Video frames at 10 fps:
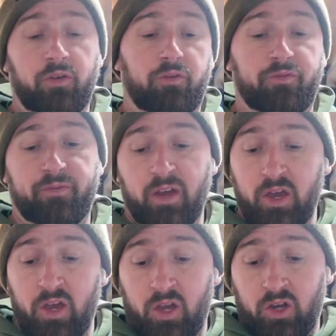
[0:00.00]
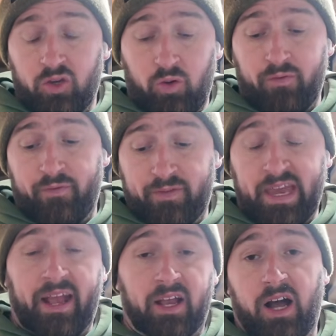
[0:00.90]
do sort of
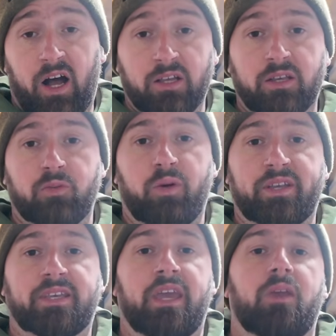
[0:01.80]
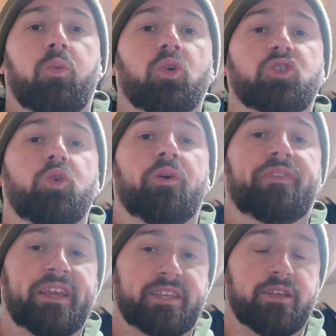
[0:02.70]
10 casts, we'll see what sort of
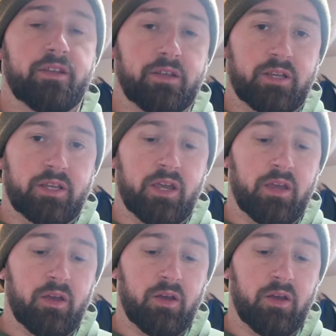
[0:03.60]
distance